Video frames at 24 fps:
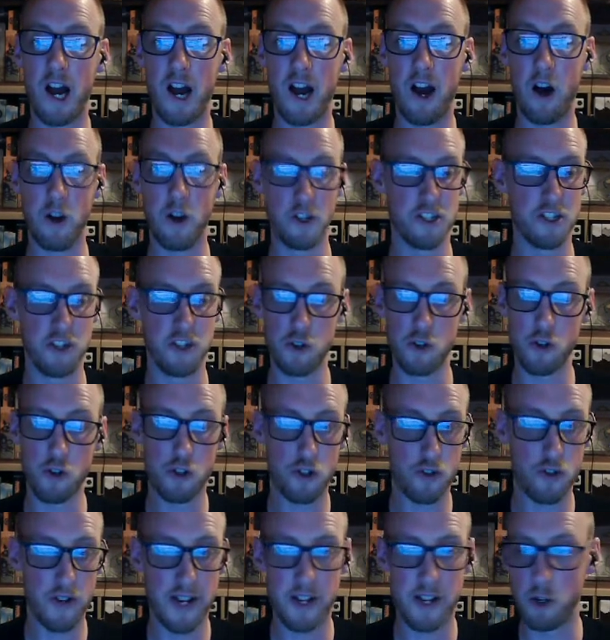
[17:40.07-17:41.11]
onto your
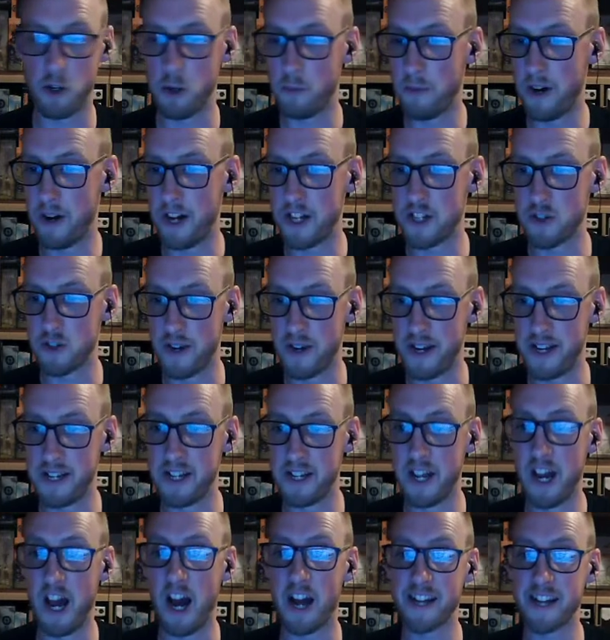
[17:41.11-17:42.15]
train or my train,
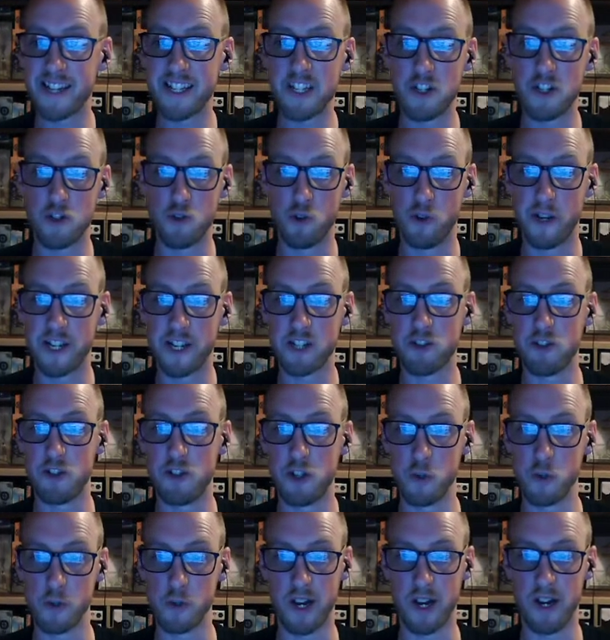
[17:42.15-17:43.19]
I get to draw an extra
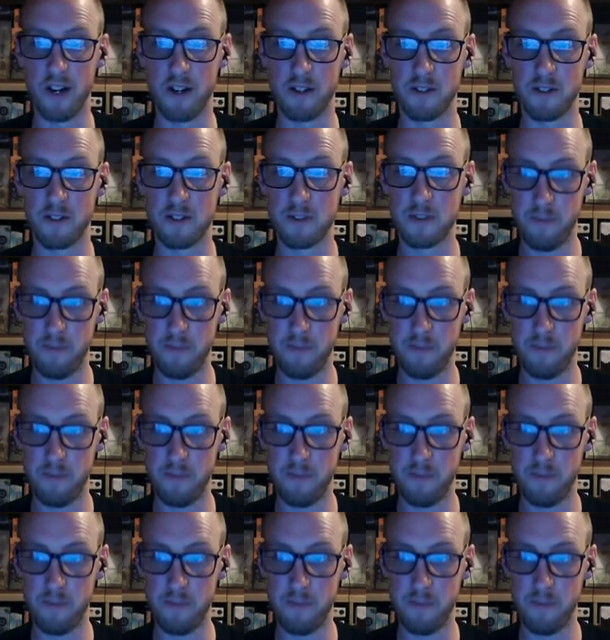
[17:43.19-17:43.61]
2 cards.